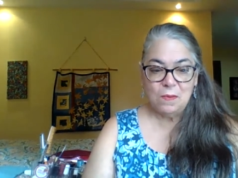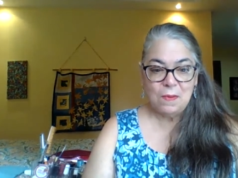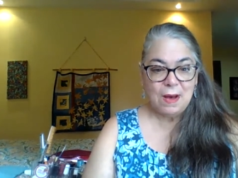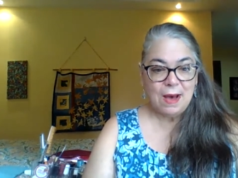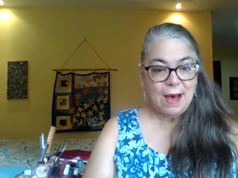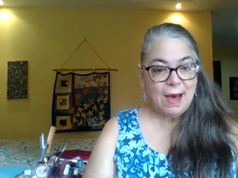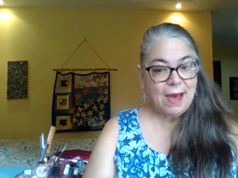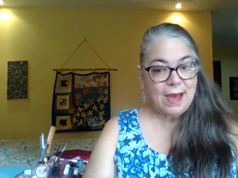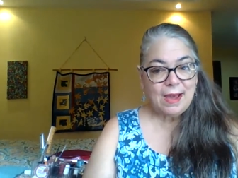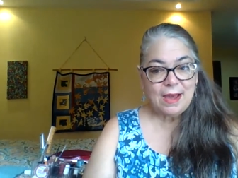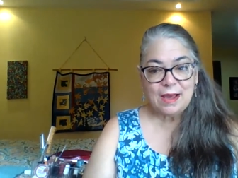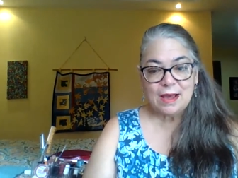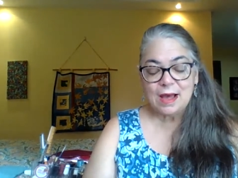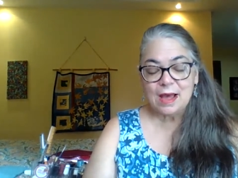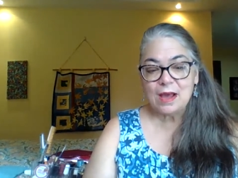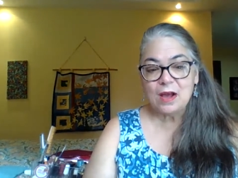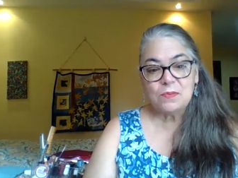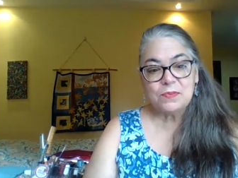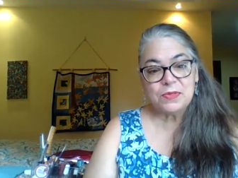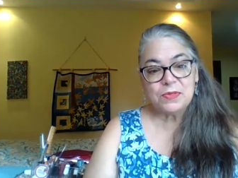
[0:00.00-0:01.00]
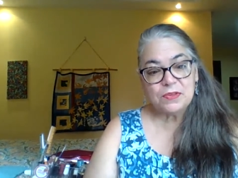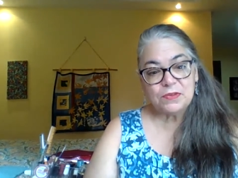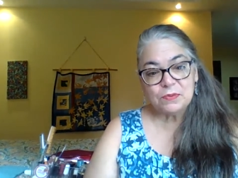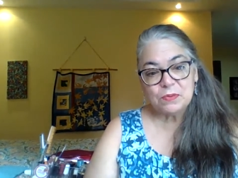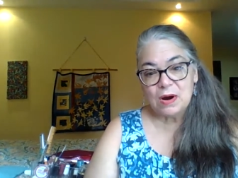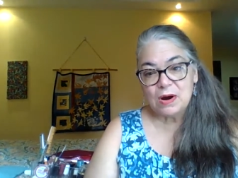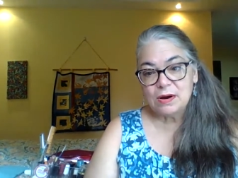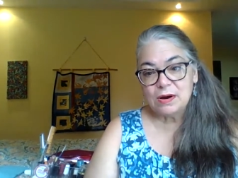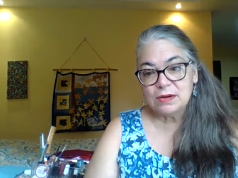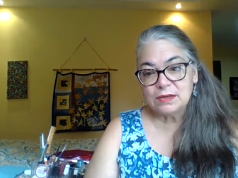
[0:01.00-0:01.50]
Oh my, I hope this
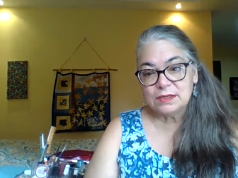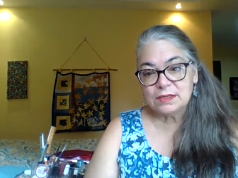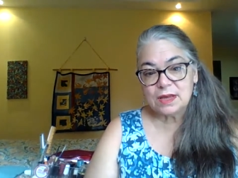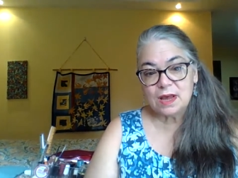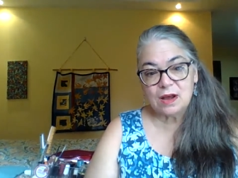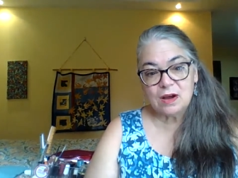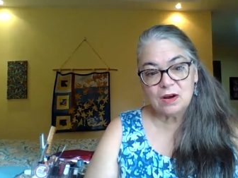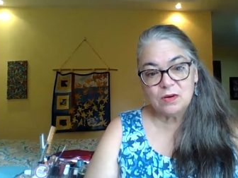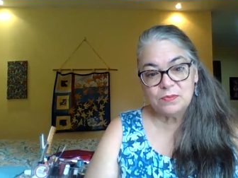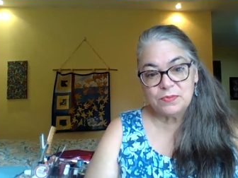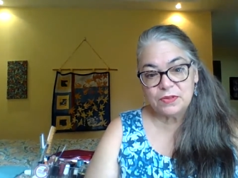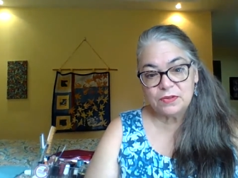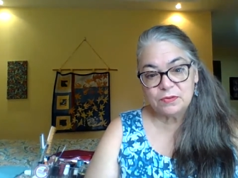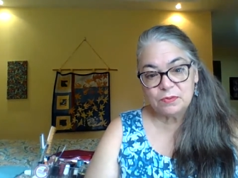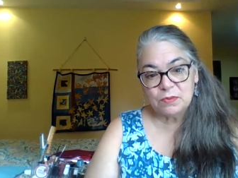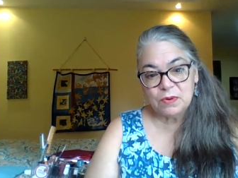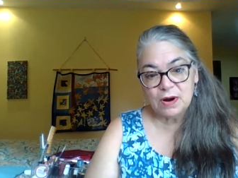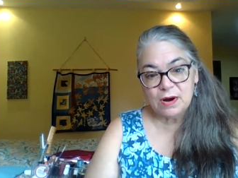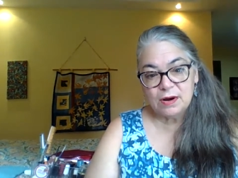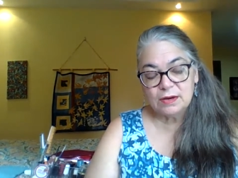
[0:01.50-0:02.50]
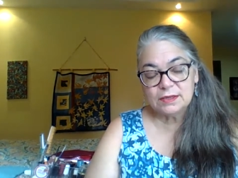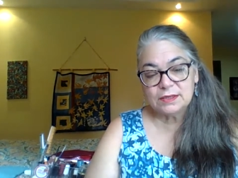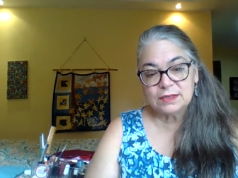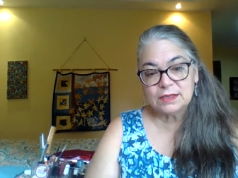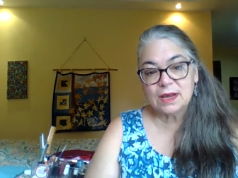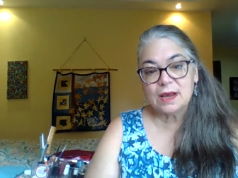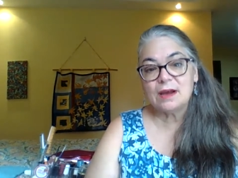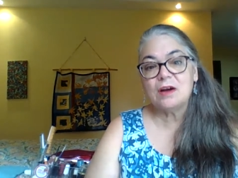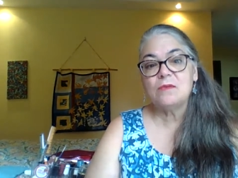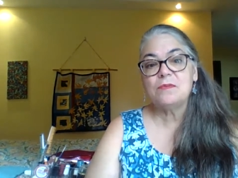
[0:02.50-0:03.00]
works. I hope this
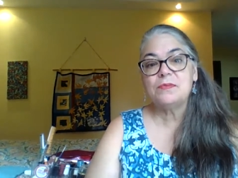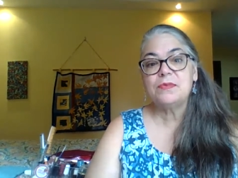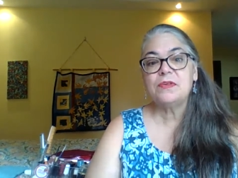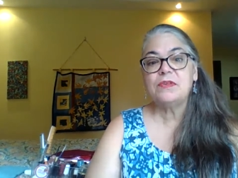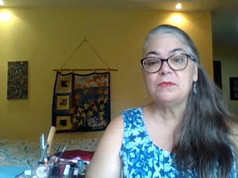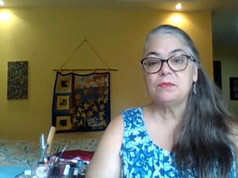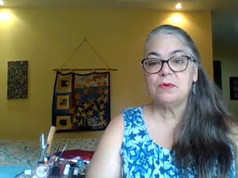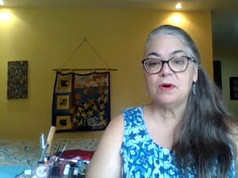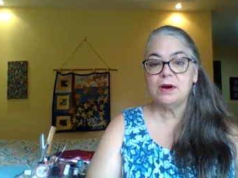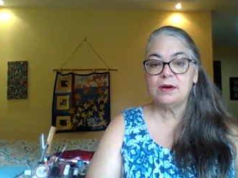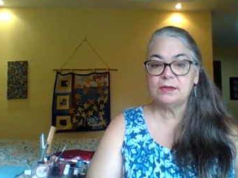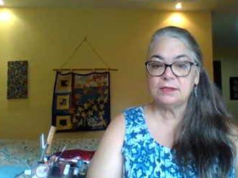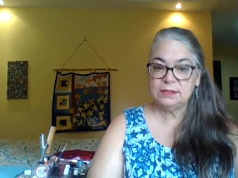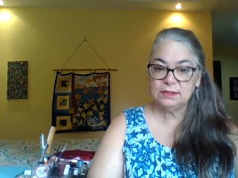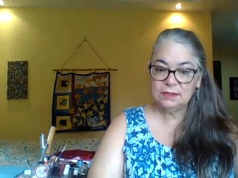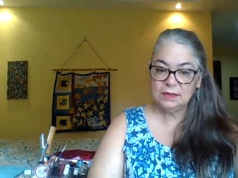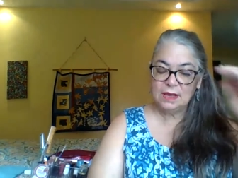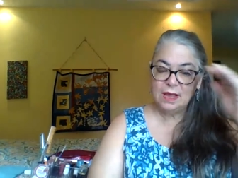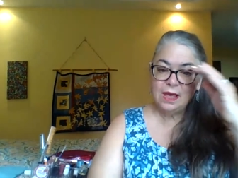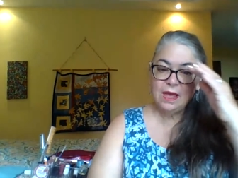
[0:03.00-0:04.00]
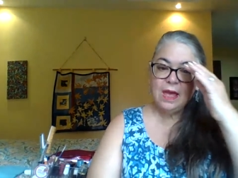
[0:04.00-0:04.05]
works. I hope this works.